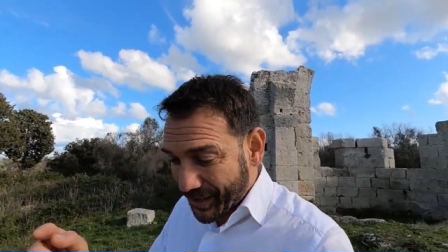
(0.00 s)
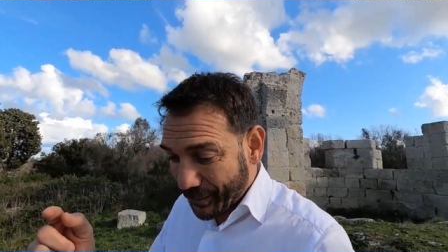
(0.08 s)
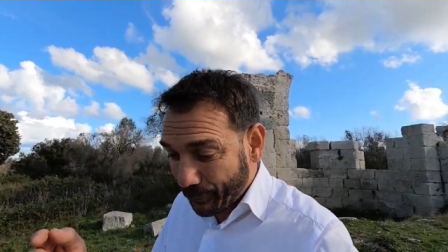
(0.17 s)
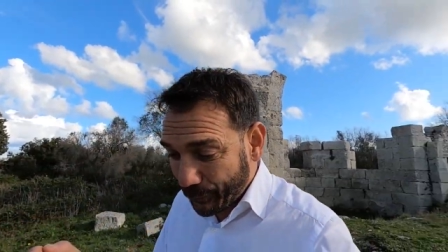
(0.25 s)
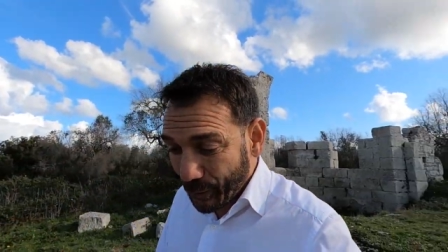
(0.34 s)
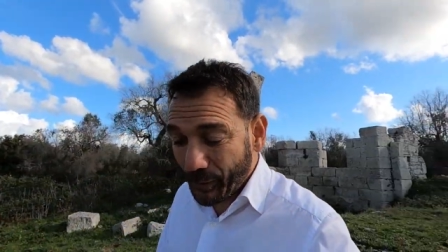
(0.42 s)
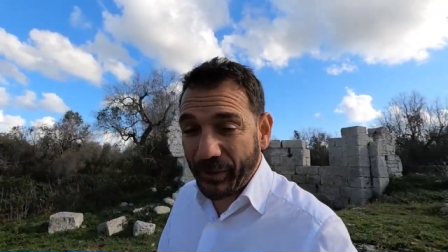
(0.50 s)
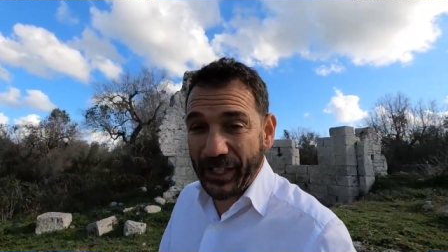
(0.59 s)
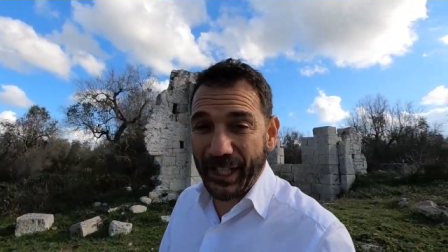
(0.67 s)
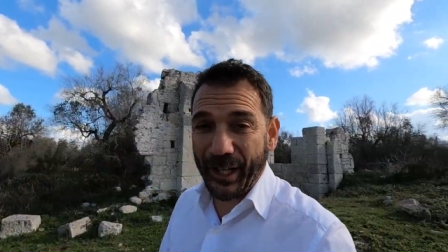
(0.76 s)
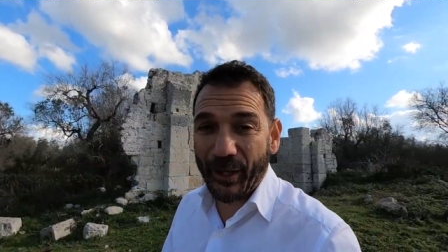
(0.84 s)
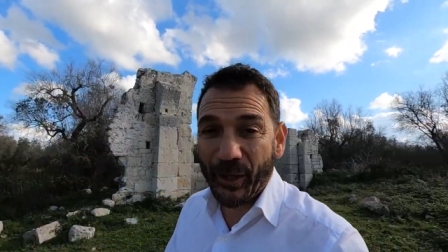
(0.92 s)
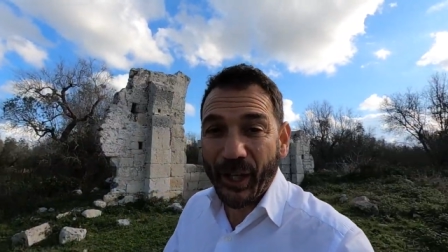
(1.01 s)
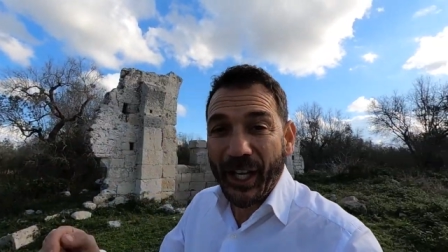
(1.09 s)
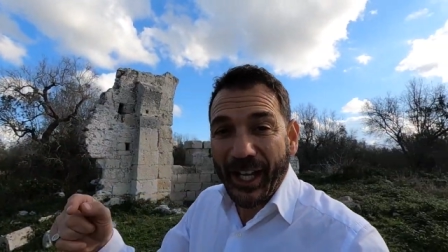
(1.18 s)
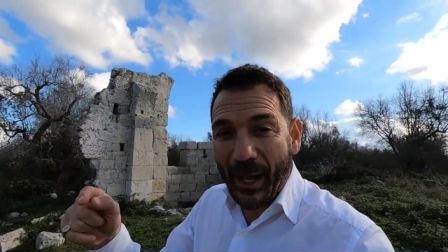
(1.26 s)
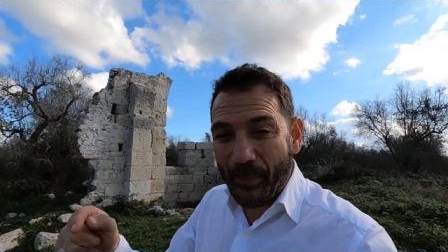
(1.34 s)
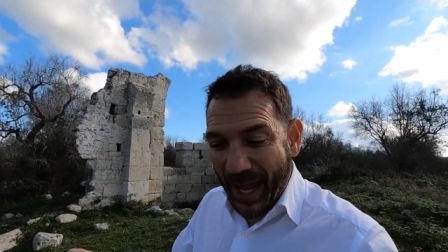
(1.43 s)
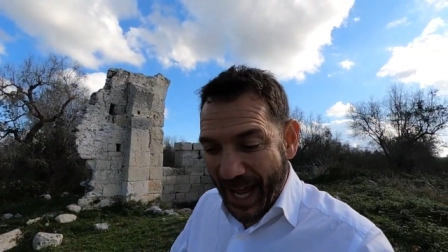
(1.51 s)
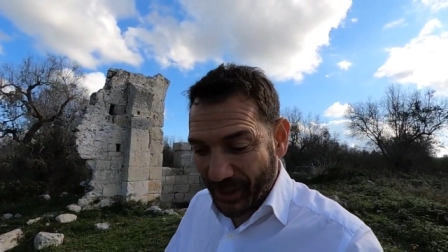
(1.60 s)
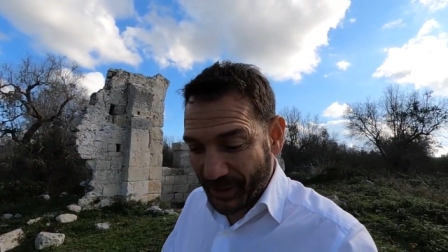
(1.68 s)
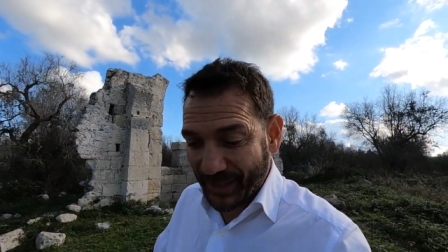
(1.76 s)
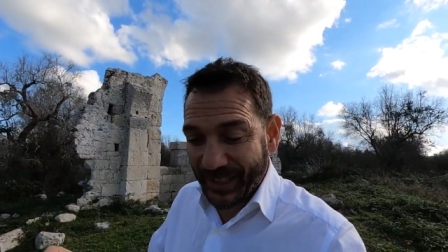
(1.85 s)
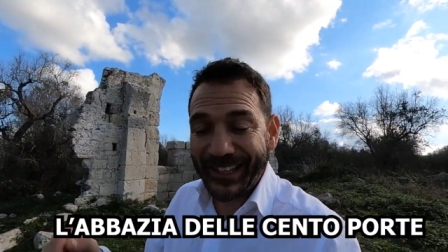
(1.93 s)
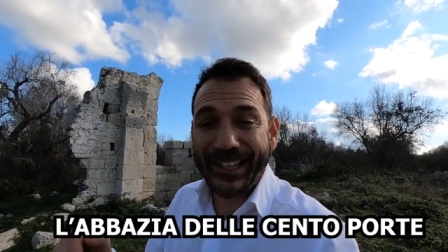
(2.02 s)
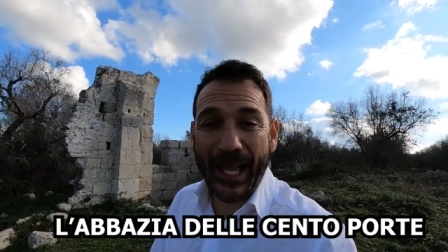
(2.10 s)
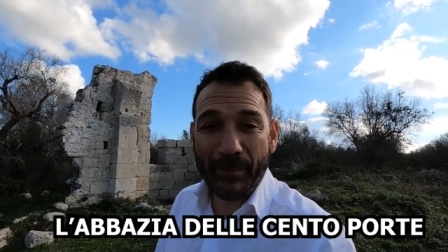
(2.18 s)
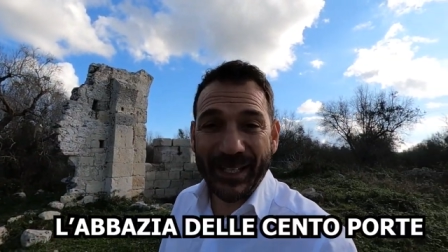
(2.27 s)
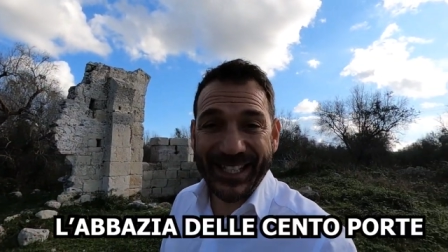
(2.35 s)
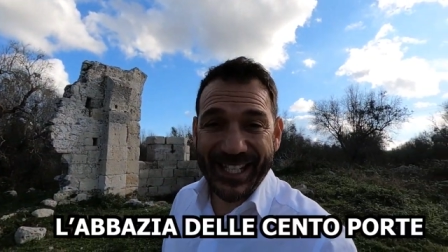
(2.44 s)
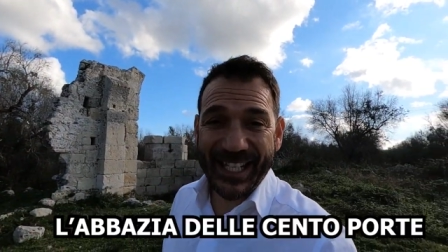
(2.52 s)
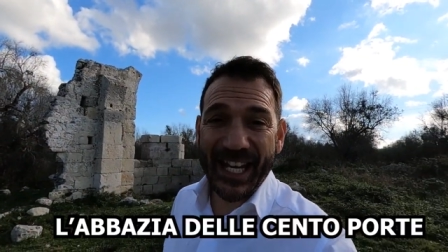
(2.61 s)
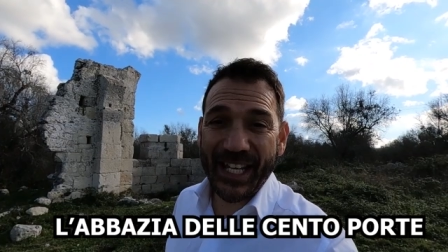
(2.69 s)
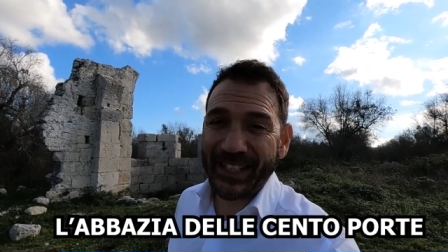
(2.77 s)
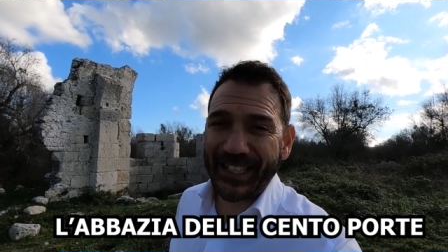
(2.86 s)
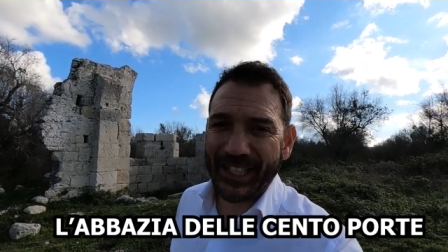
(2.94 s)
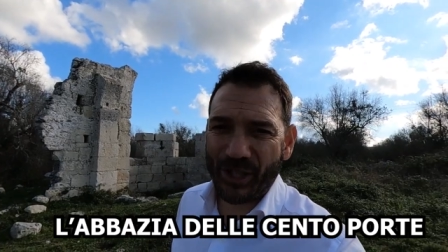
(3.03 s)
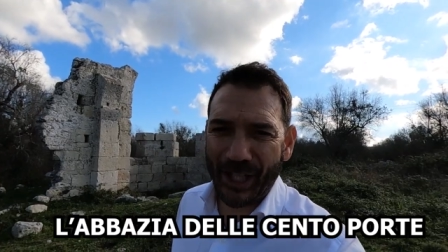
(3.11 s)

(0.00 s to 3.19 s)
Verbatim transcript: The full video about l'Abbazia delle